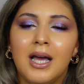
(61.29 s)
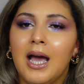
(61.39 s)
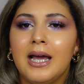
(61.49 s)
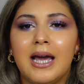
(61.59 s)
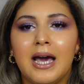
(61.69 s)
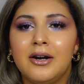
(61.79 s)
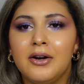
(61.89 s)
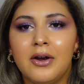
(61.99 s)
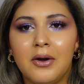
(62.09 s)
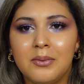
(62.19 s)
I got
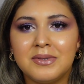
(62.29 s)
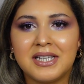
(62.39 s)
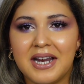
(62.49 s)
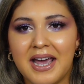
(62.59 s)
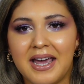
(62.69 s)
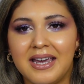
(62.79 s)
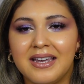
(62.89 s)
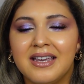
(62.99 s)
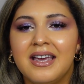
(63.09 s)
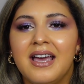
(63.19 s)
her home
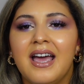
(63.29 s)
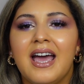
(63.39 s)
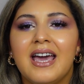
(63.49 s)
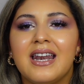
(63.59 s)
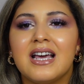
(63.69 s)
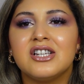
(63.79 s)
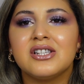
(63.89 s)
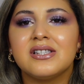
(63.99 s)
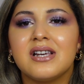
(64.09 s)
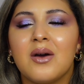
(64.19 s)
today, and I
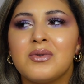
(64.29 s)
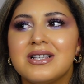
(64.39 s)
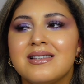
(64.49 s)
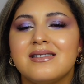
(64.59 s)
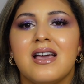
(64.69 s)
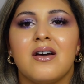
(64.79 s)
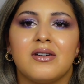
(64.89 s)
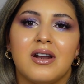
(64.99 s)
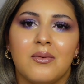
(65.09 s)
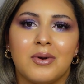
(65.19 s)
want to sit down
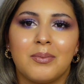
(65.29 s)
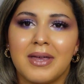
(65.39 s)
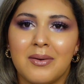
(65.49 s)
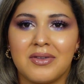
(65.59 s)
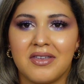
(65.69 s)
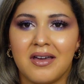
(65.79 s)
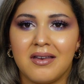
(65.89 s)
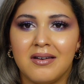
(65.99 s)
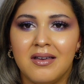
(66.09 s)
and I want to play with it.